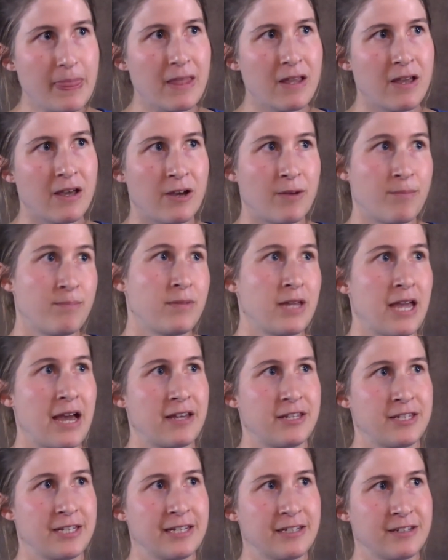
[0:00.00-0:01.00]

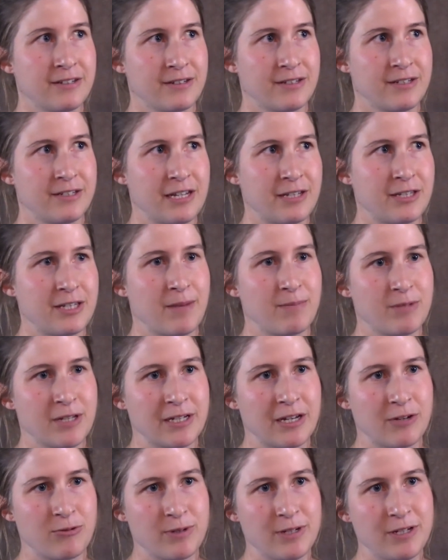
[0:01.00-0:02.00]
I think that's
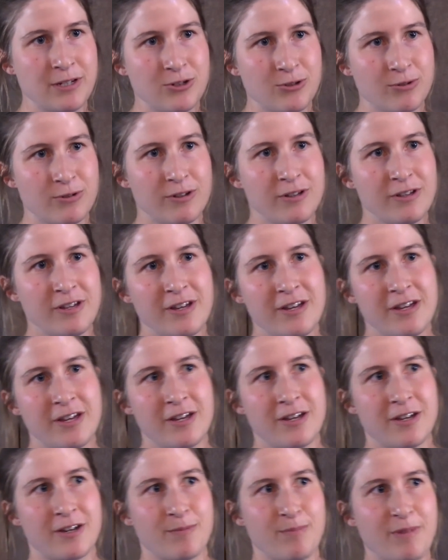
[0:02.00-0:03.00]
something that we need to
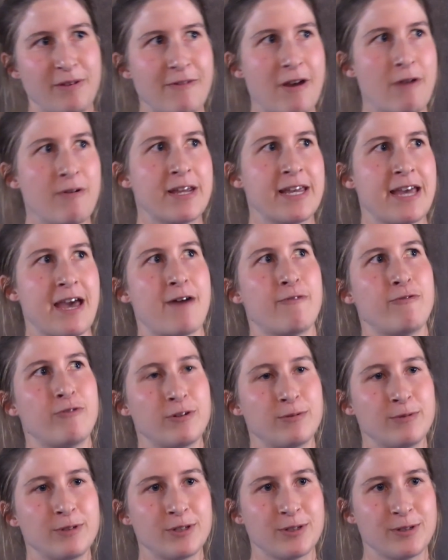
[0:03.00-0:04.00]
be very
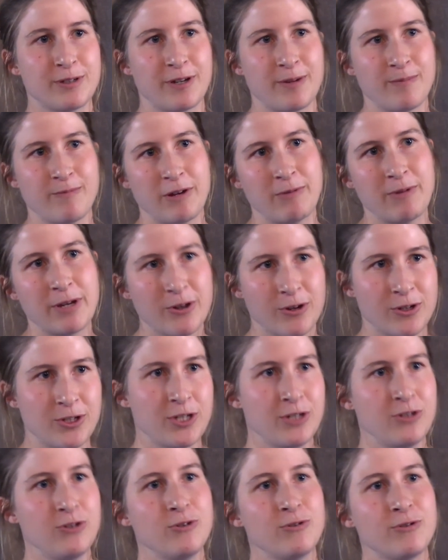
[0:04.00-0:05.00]
careful with when we
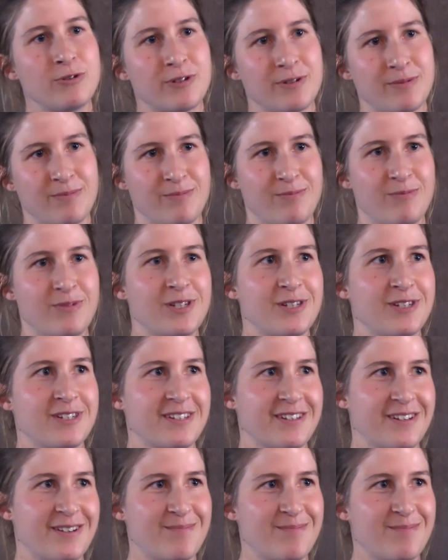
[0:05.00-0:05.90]
continue with